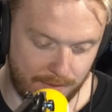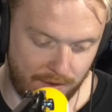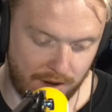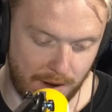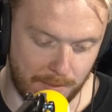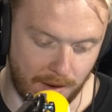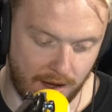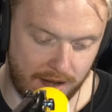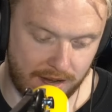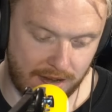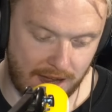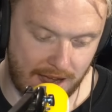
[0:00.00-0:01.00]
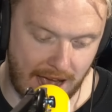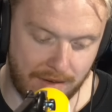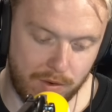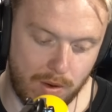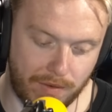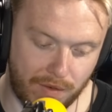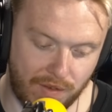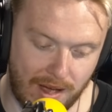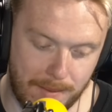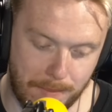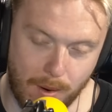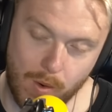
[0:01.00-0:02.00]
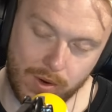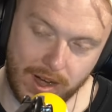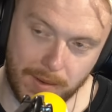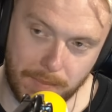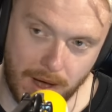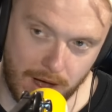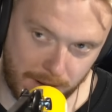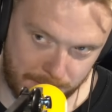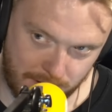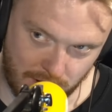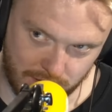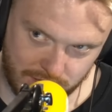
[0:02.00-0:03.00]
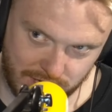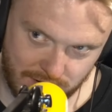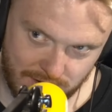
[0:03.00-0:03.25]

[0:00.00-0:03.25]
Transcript: if you don't mind, have you ever found porn in a park bush?